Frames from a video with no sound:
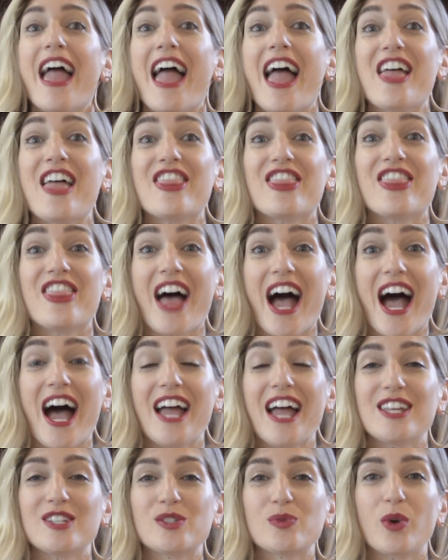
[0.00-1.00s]
And
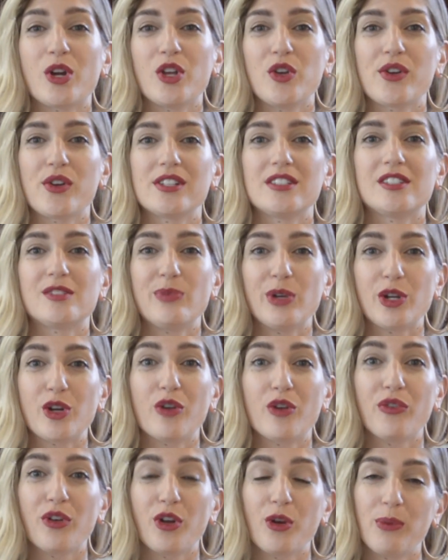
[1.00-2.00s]
that is what you can speak
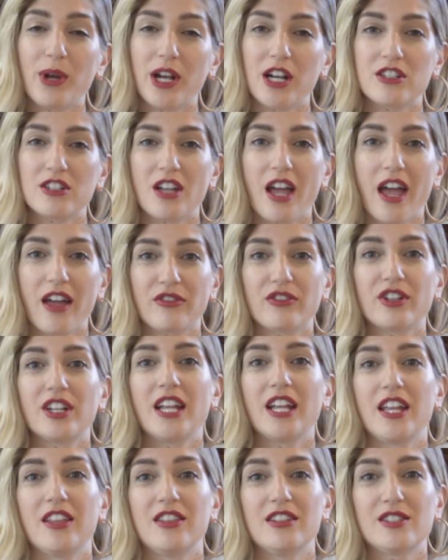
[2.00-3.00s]
over your marriage every
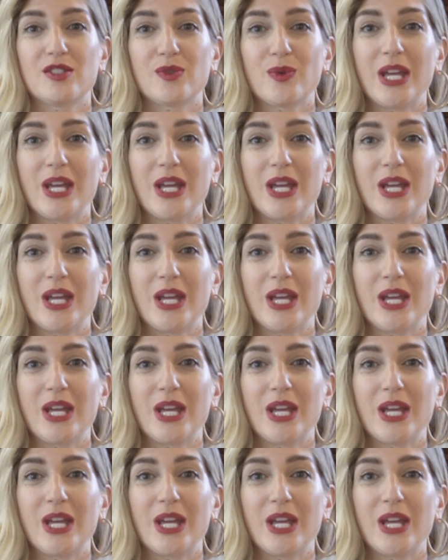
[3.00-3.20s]
day this